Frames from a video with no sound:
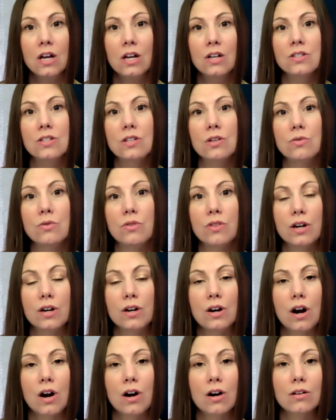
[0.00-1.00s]
So
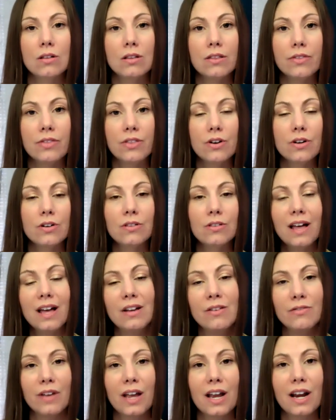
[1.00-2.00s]
there are a
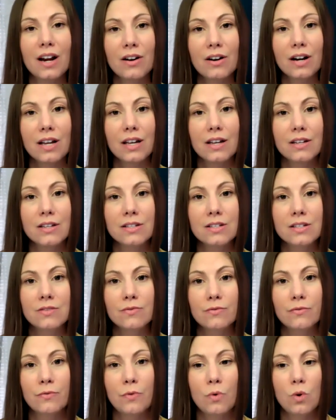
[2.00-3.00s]
lot of areas
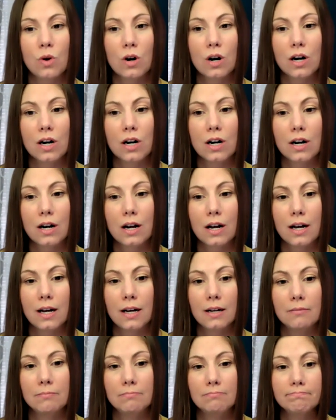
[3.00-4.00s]
for
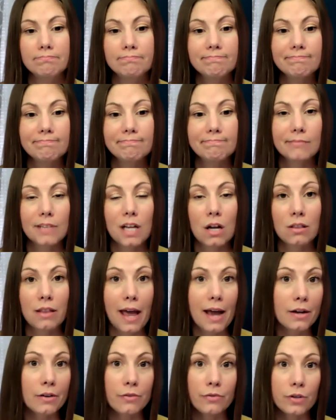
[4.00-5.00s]
a
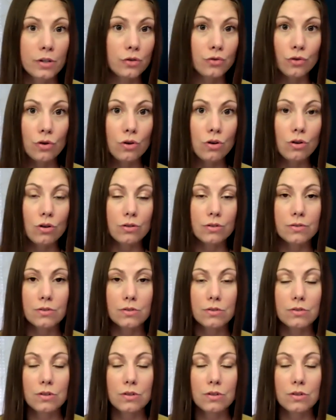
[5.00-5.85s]
lack of control.